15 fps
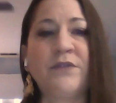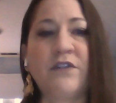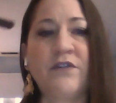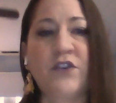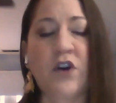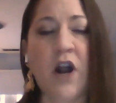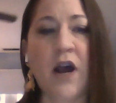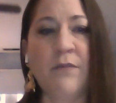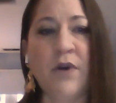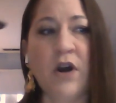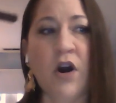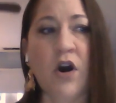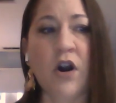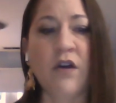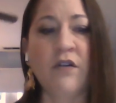of
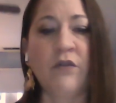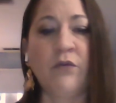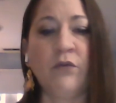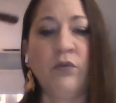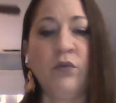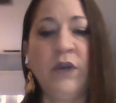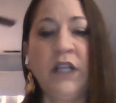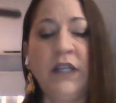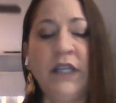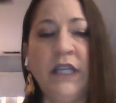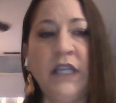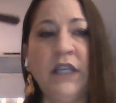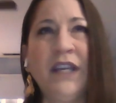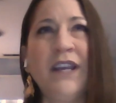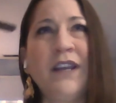trauma are
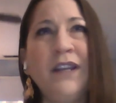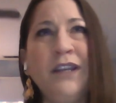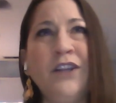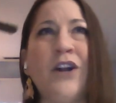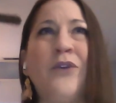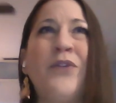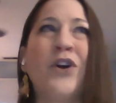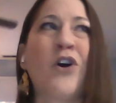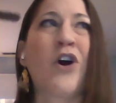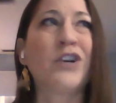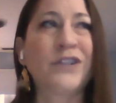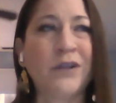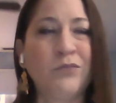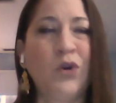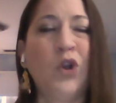really, there are
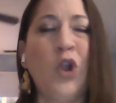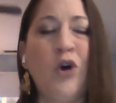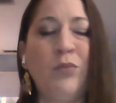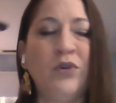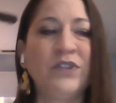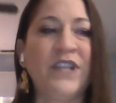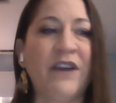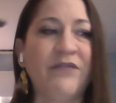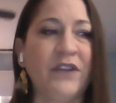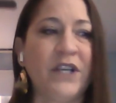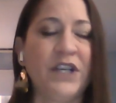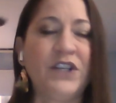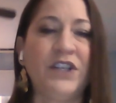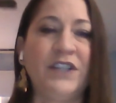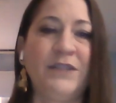some global
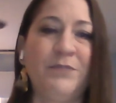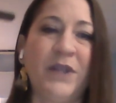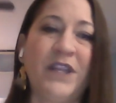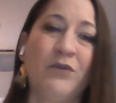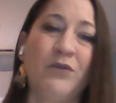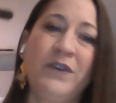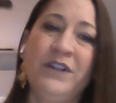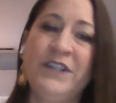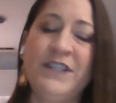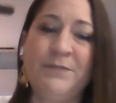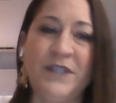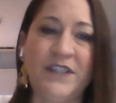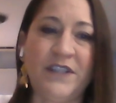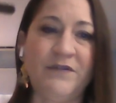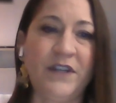definitions, but they're really
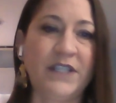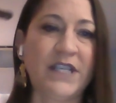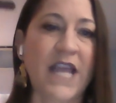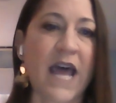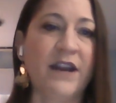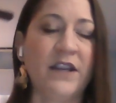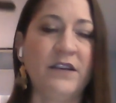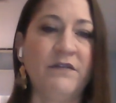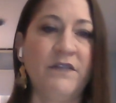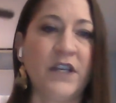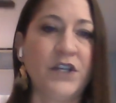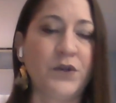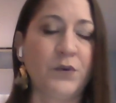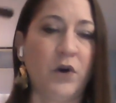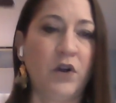specific to that
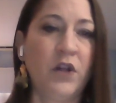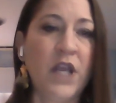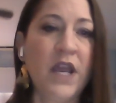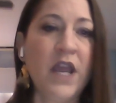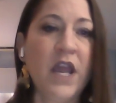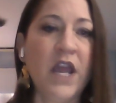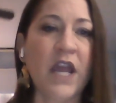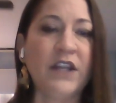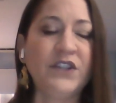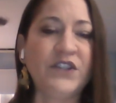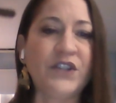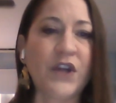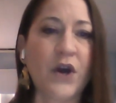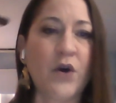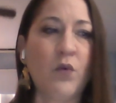individual. And
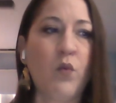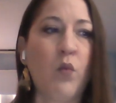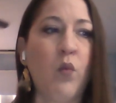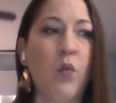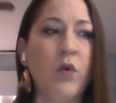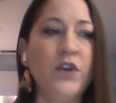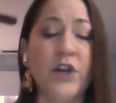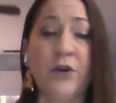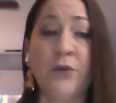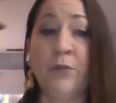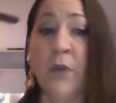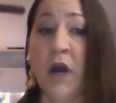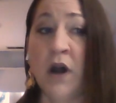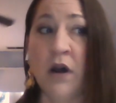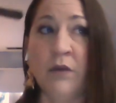so,
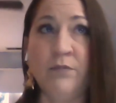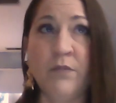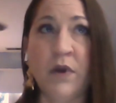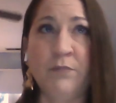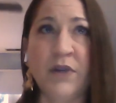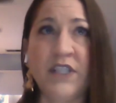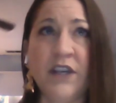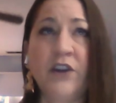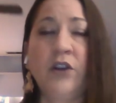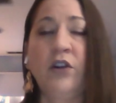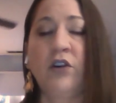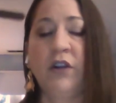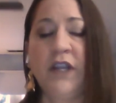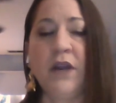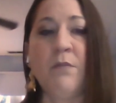
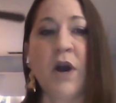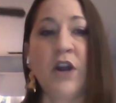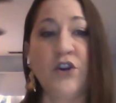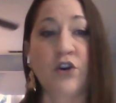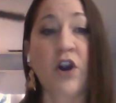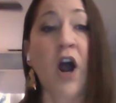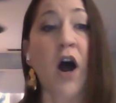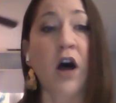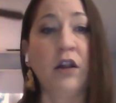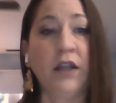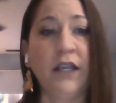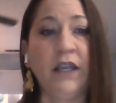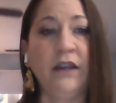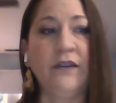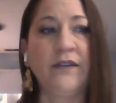particularly among your
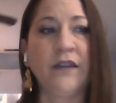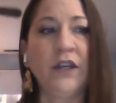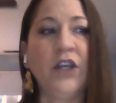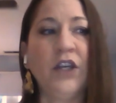colleagues,